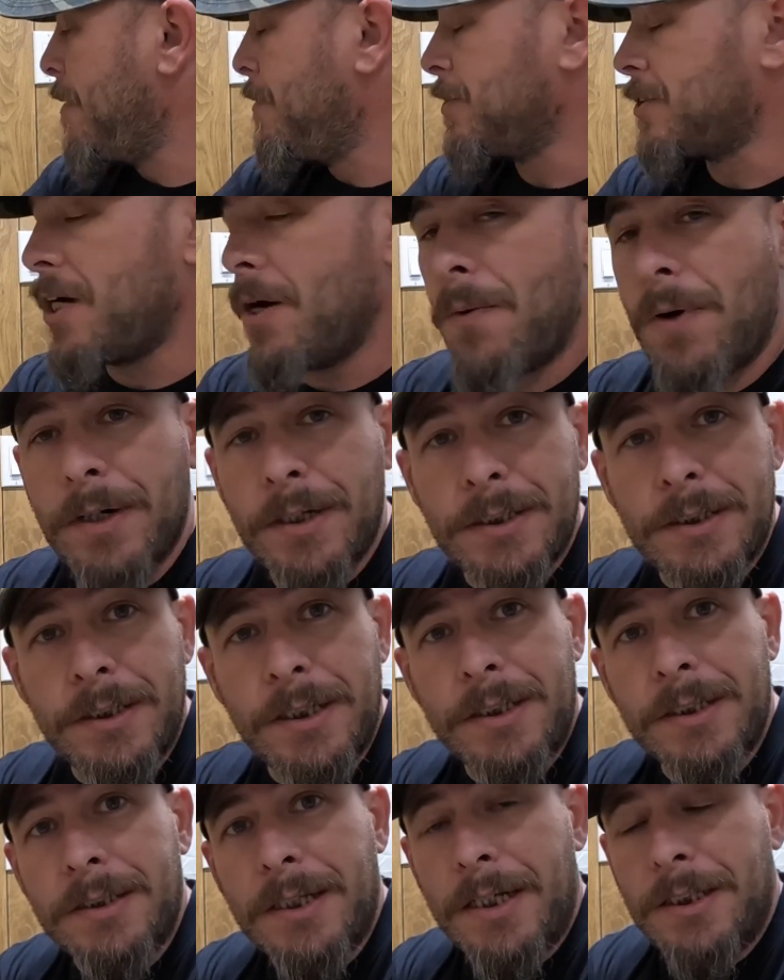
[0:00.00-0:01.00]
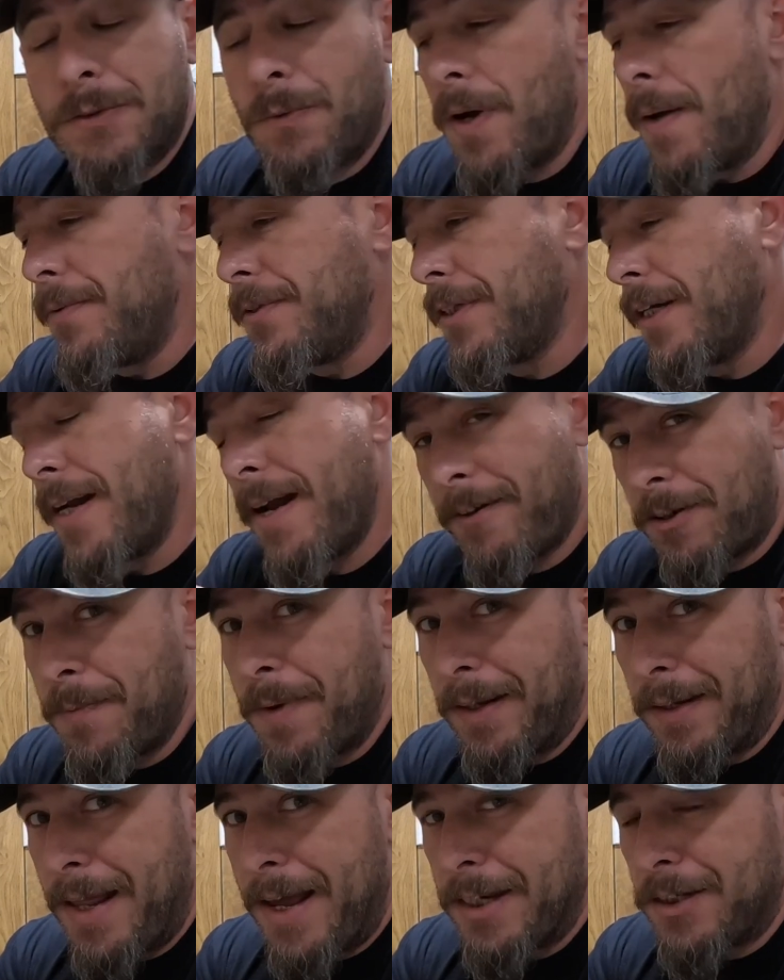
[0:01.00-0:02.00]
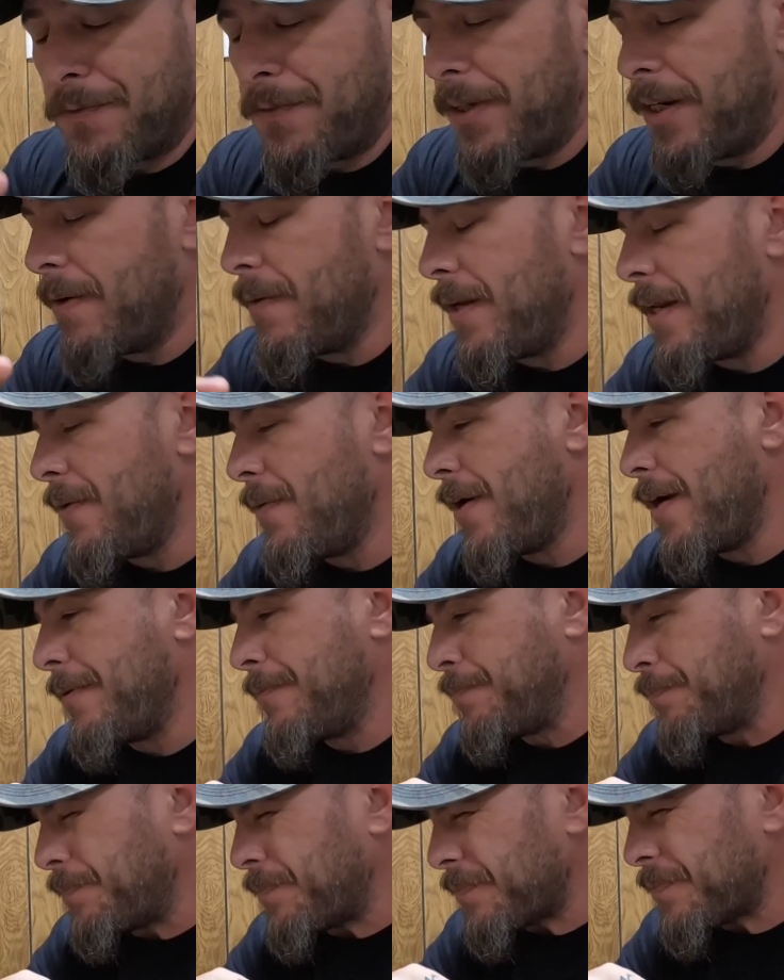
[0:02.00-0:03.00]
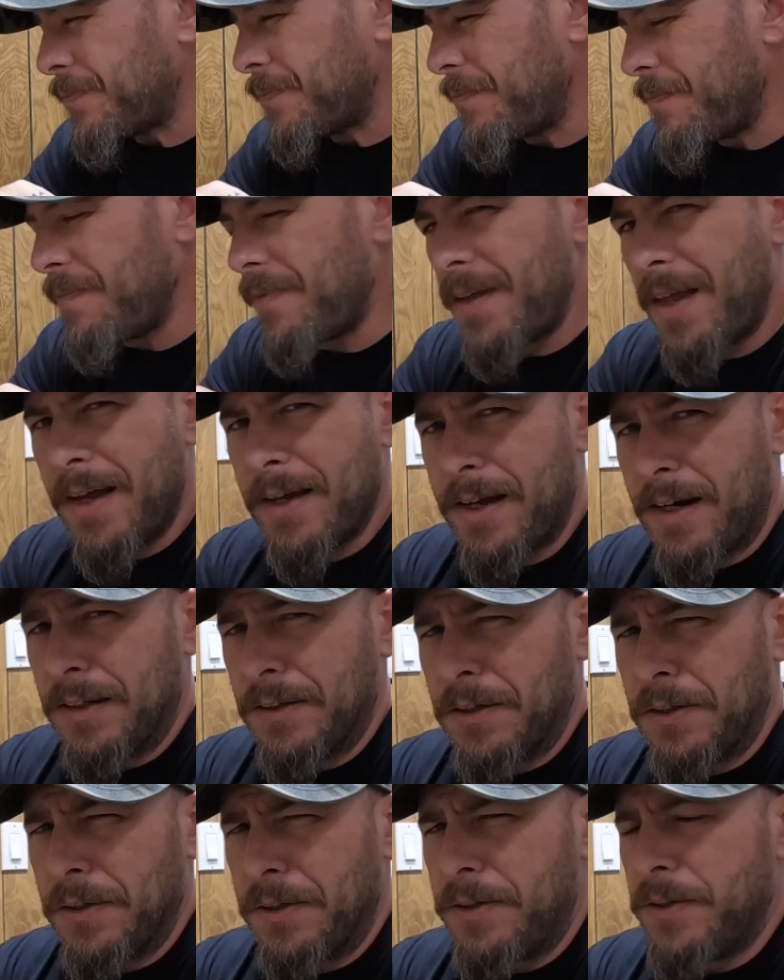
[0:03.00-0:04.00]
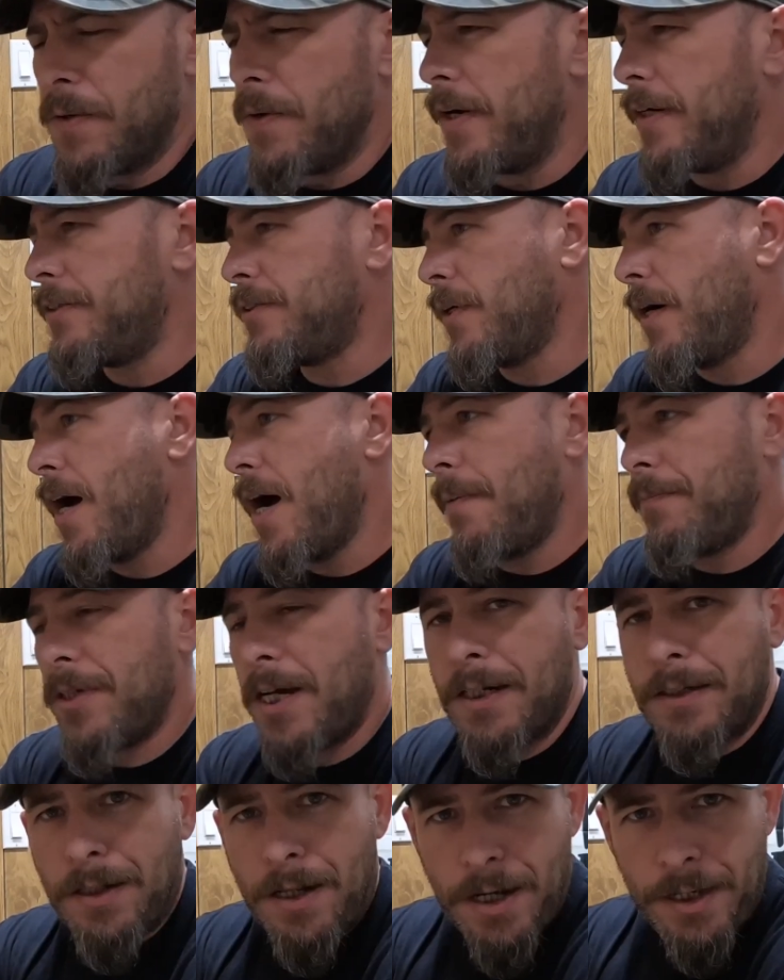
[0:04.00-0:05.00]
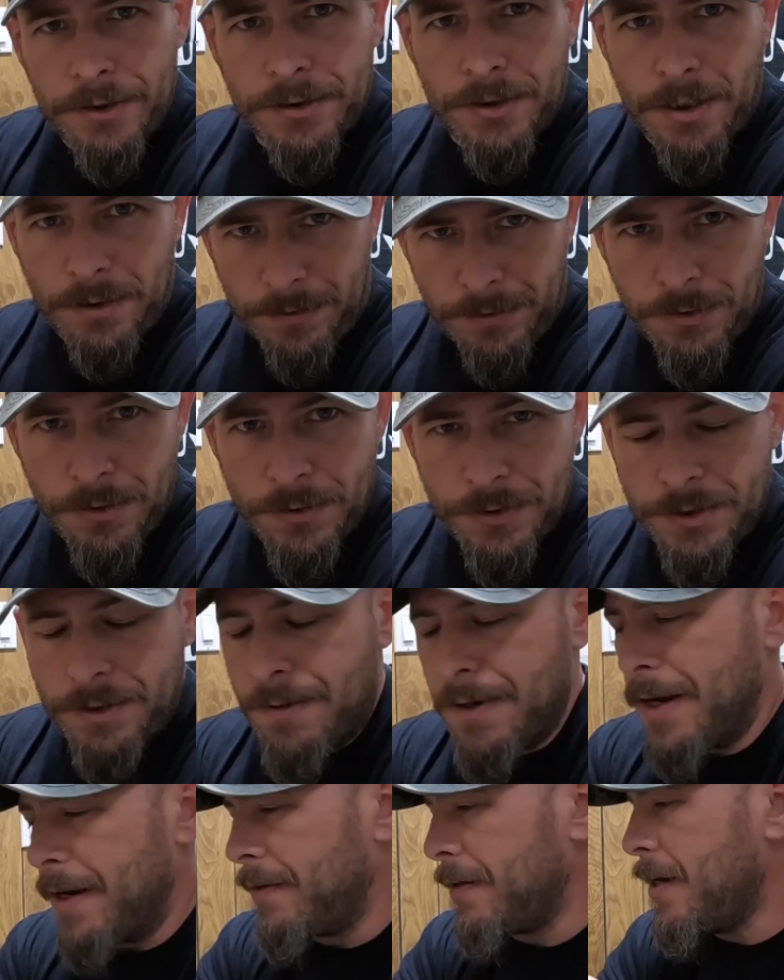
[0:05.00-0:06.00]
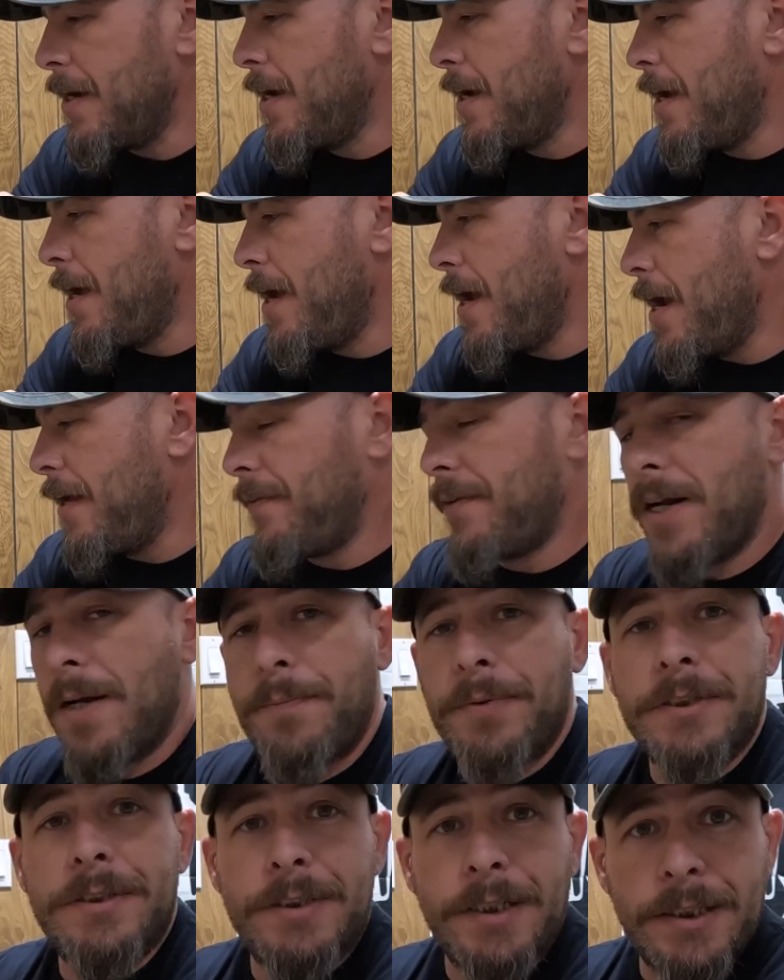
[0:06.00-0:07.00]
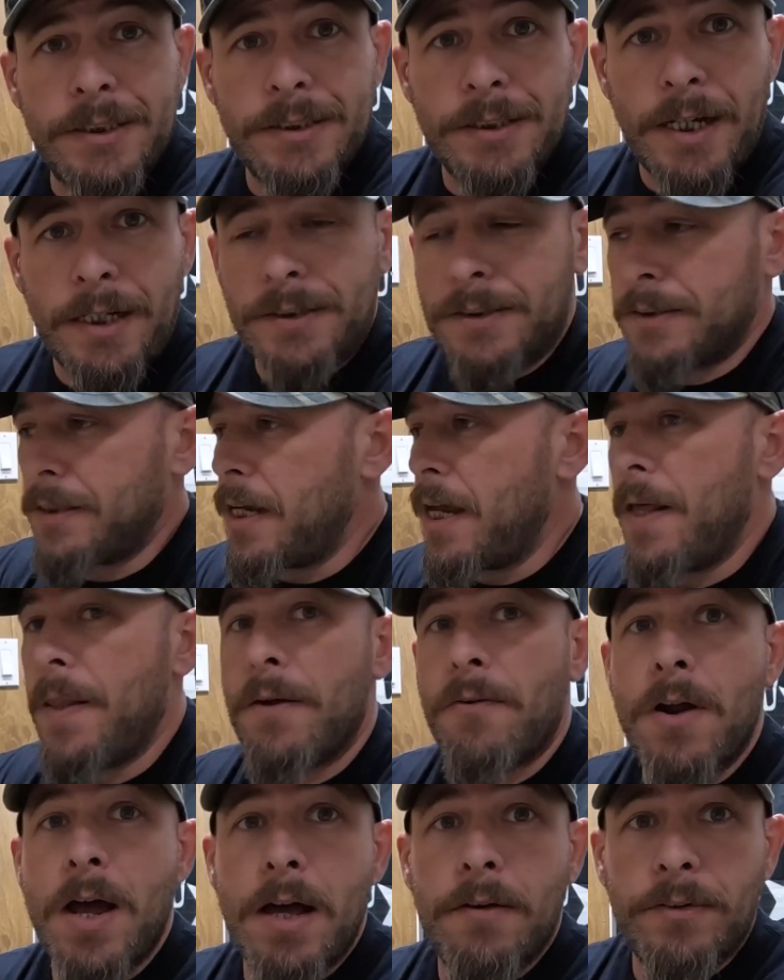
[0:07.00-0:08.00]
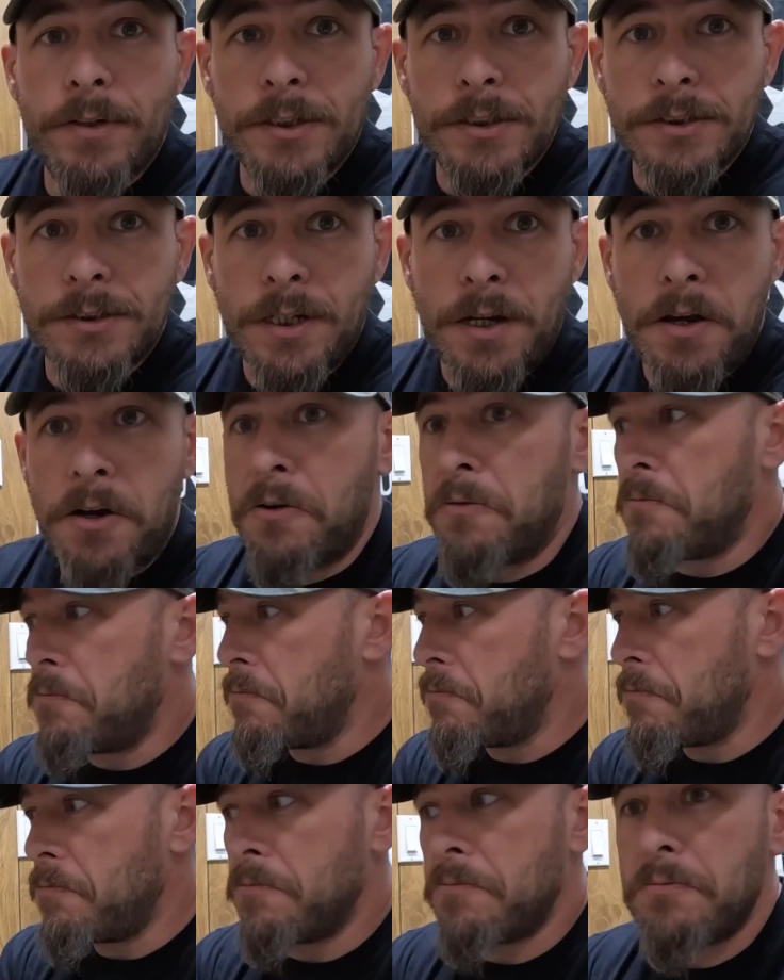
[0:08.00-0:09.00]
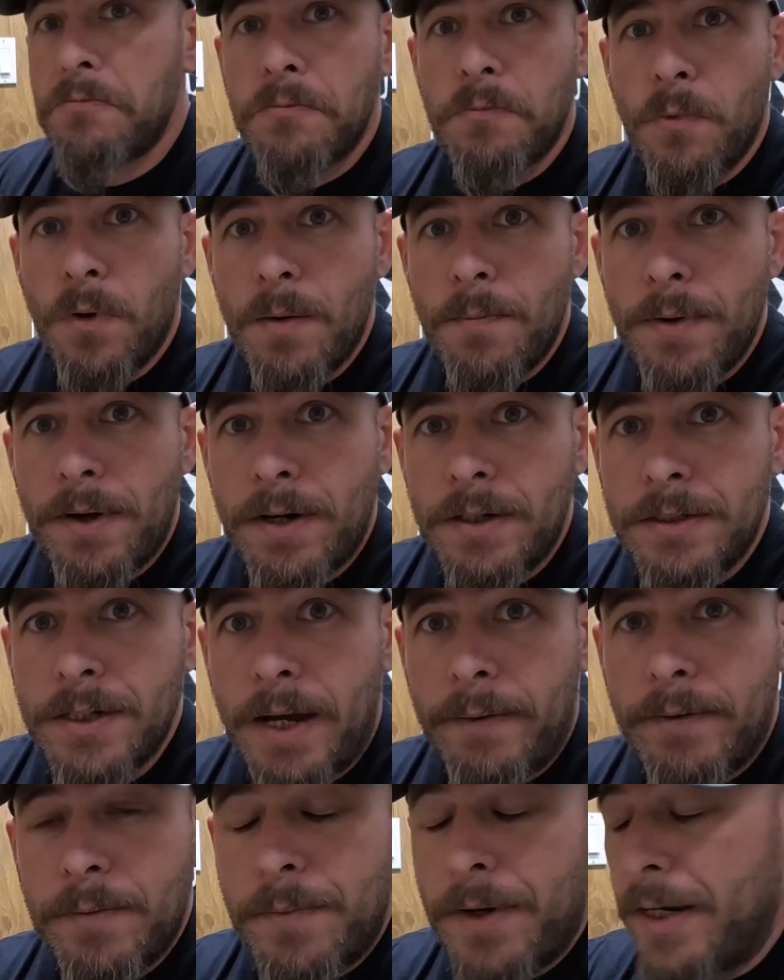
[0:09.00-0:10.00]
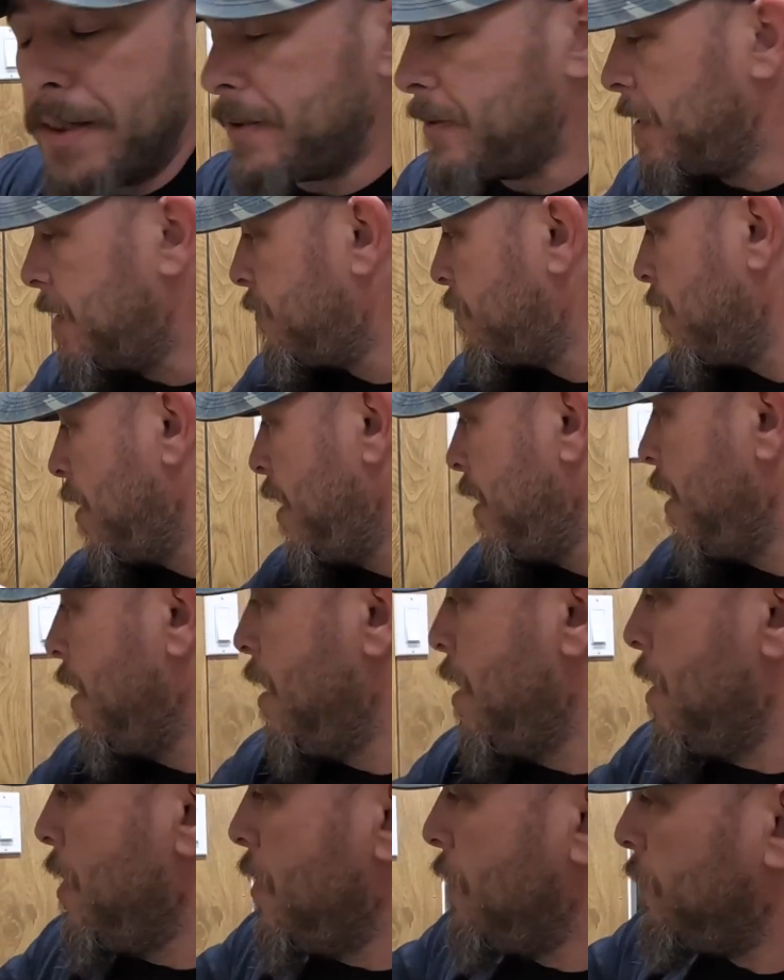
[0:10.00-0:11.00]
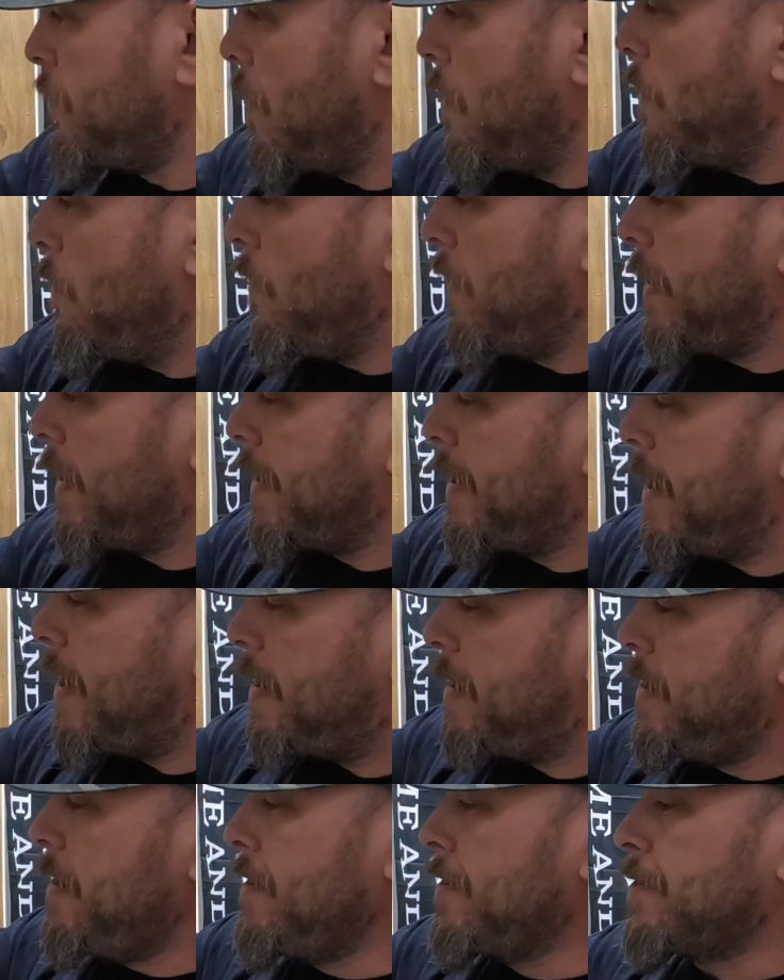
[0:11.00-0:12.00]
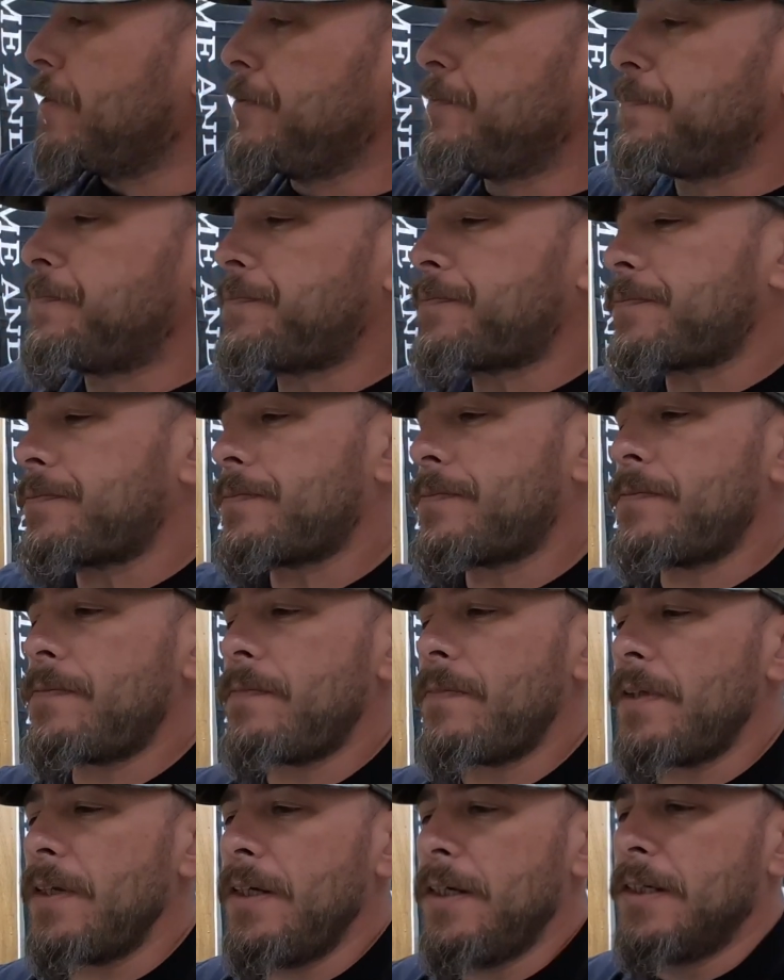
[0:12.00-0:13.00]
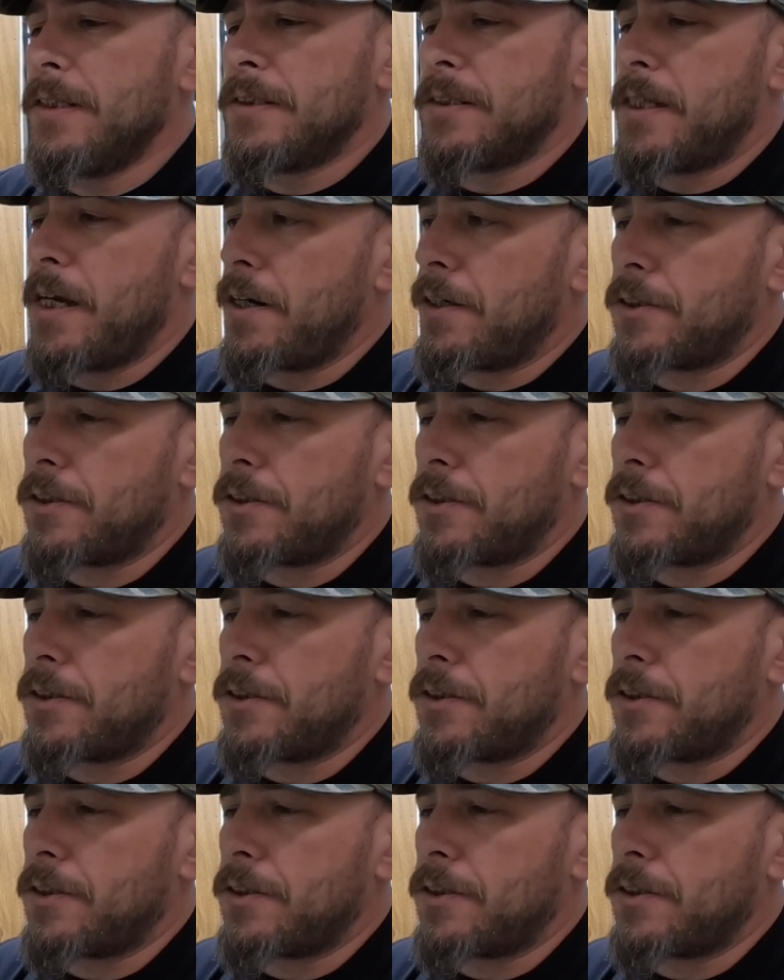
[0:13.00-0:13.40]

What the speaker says: was go on a 6 cents website, after my last video anyway. I got a little annoyed, so I hopped online, started cruising around. Ended up at 6 cents, and they were having a sale. What better time to buy stuff, right? So what I got here is their